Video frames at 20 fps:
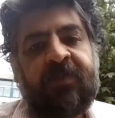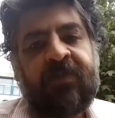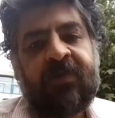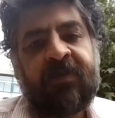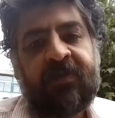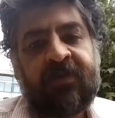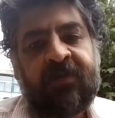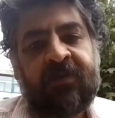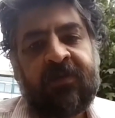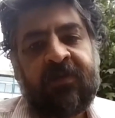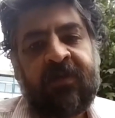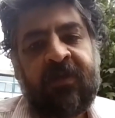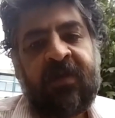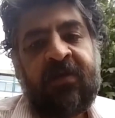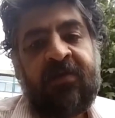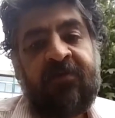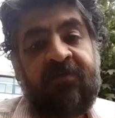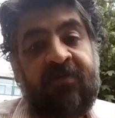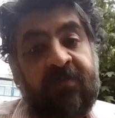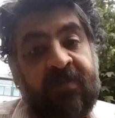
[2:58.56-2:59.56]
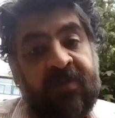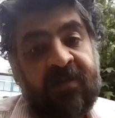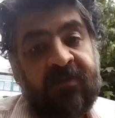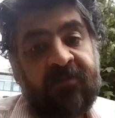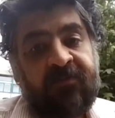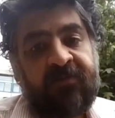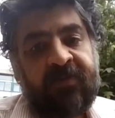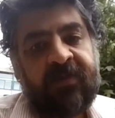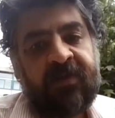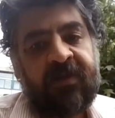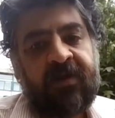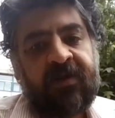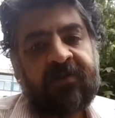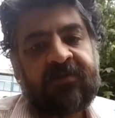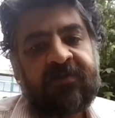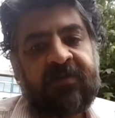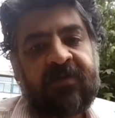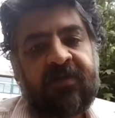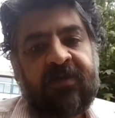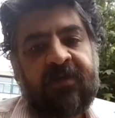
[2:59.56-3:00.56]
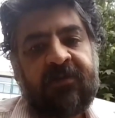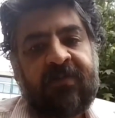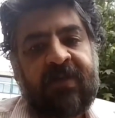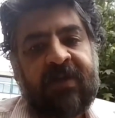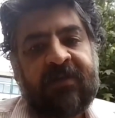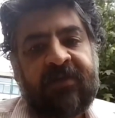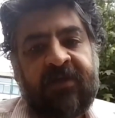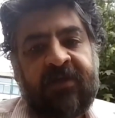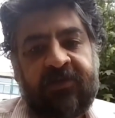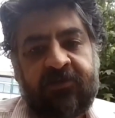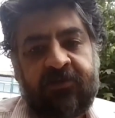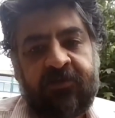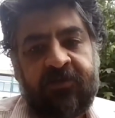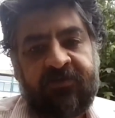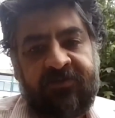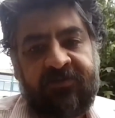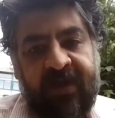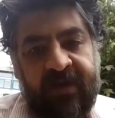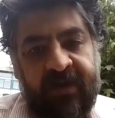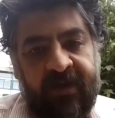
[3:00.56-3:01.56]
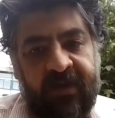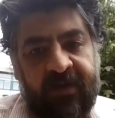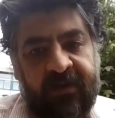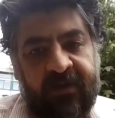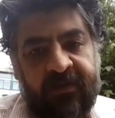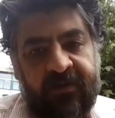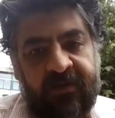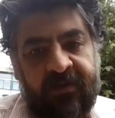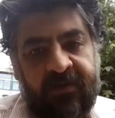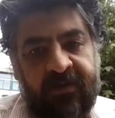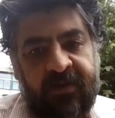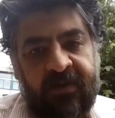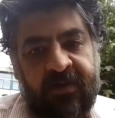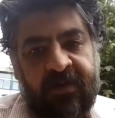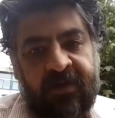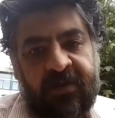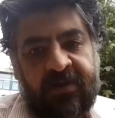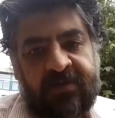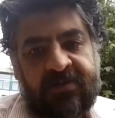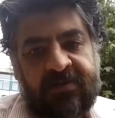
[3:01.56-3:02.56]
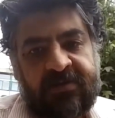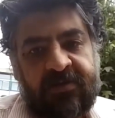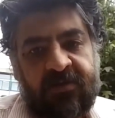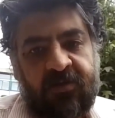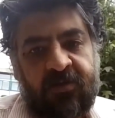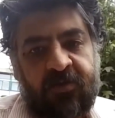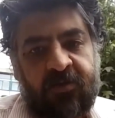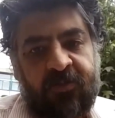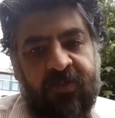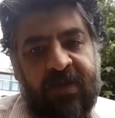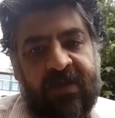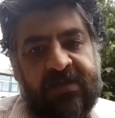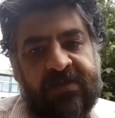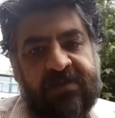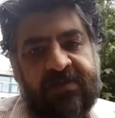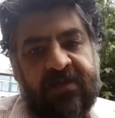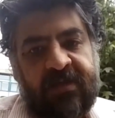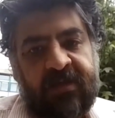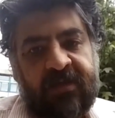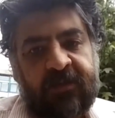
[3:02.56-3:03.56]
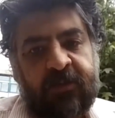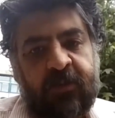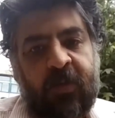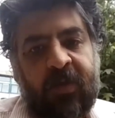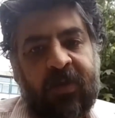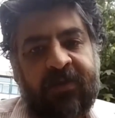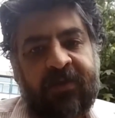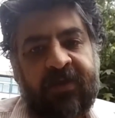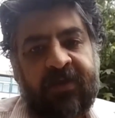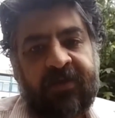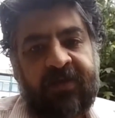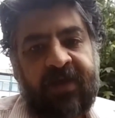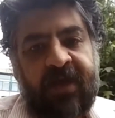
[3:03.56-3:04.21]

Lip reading: people, women without mandatory veiling. So based on what